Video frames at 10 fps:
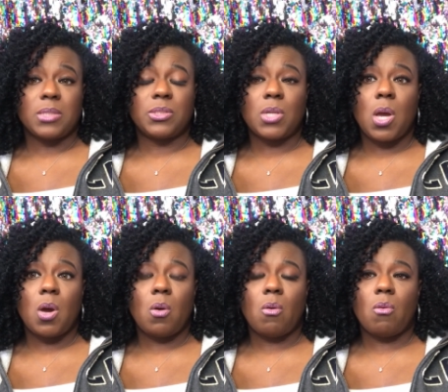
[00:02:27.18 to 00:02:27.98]

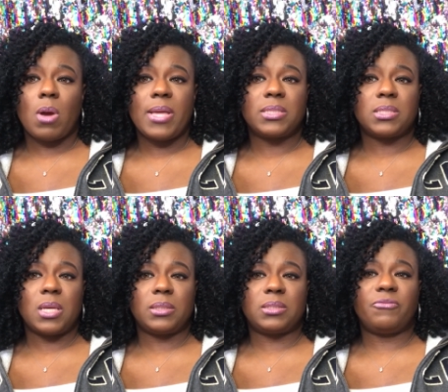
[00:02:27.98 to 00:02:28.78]
So it's,
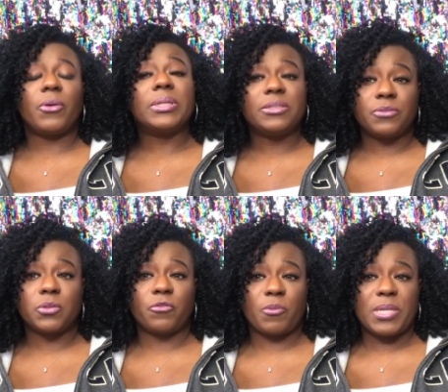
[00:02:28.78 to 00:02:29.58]
it's very
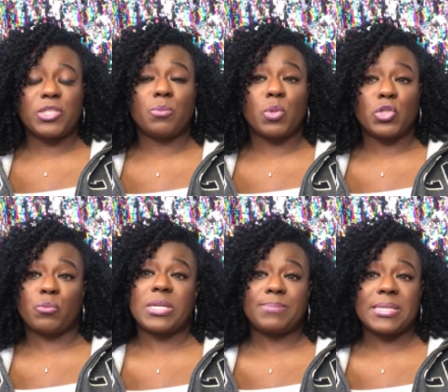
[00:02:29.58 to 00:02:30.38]
difficult for me to
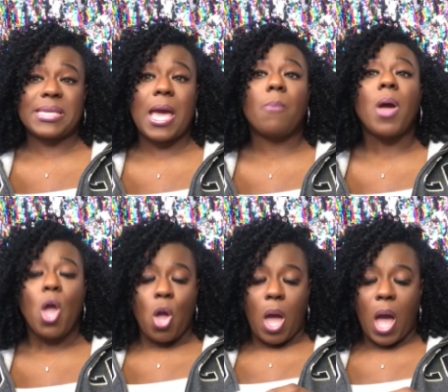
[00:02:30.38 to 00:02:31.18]
moisturize my scalp.
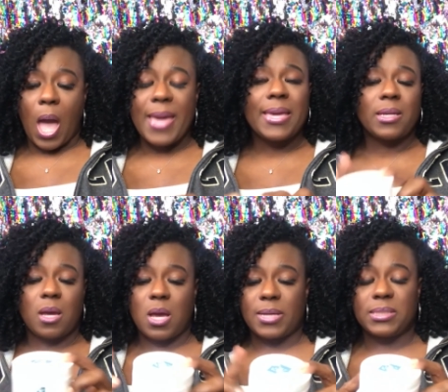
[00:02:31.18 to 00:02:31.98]
I can
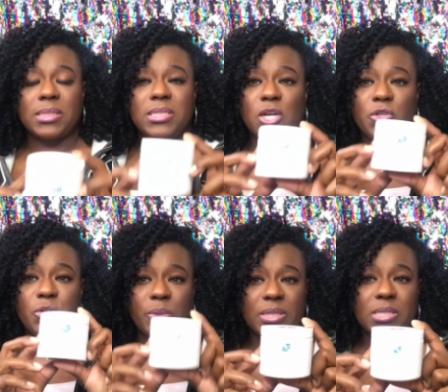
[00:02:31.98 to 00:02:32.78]
honestly tell
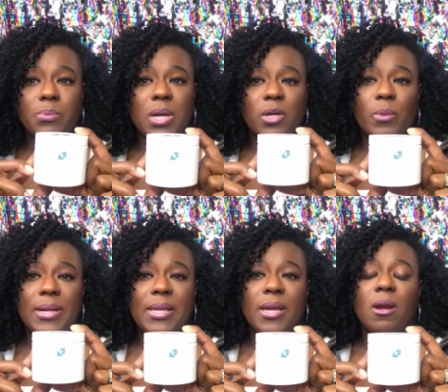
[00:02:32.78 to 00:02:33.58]
you with this product
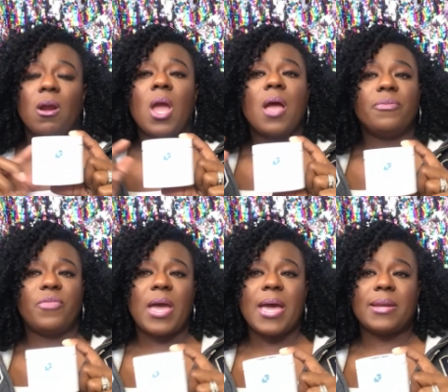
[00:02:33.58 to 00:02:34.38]
right here
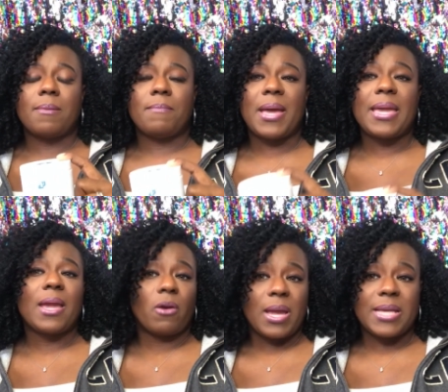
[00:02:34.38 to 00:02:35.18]
that my
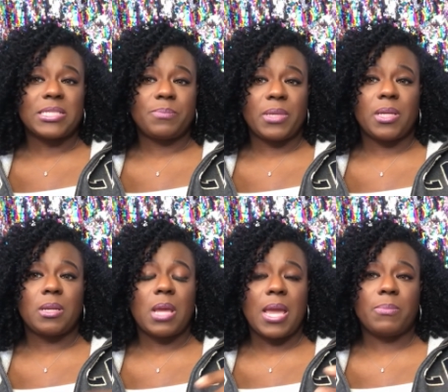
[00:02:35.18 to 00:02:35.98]
hair has
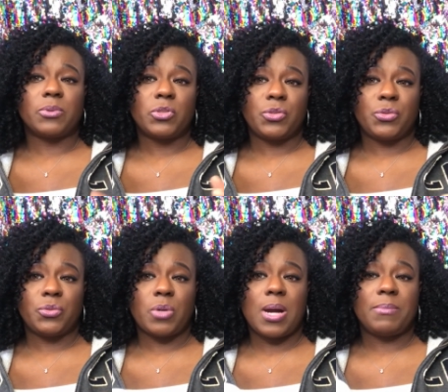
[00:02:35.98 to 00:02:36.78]
been able
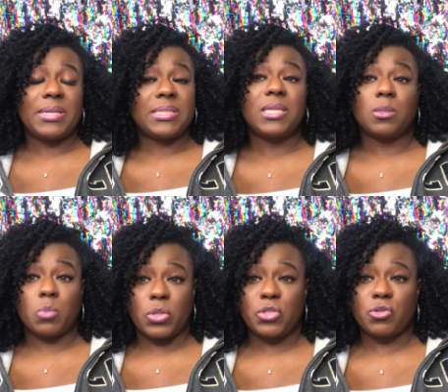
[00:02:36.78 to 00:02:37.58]
to uh, maintain the
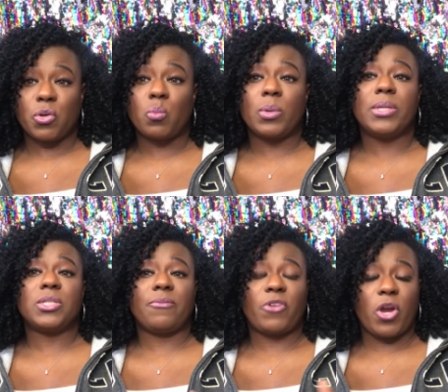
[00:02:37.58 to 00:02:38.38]
moisture, which
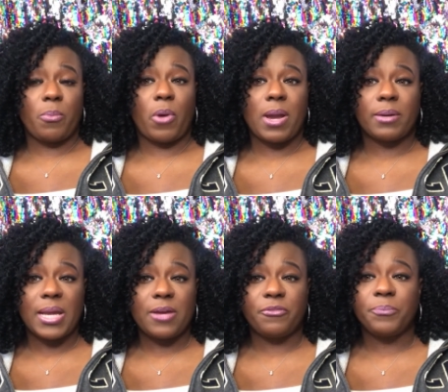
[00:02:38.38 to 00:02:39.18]
I'm very proud
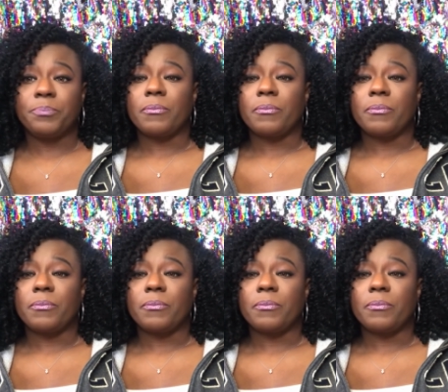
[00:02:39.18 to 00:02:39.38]
of.